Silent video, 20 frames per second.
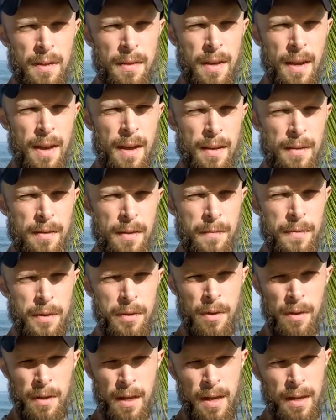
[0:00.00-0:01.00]
that. If you
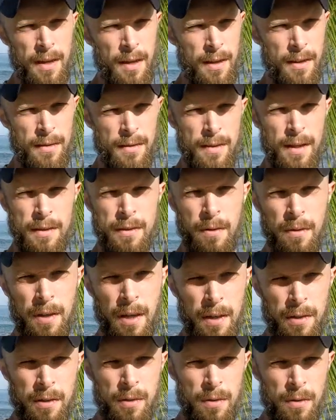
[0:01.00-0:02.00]
don't like it, that's
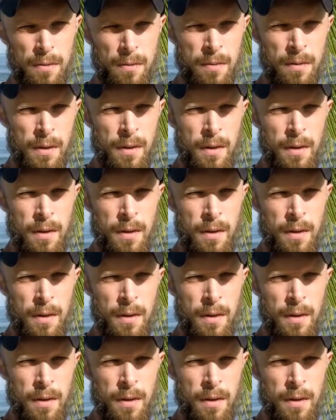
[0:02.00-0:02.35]
okay too.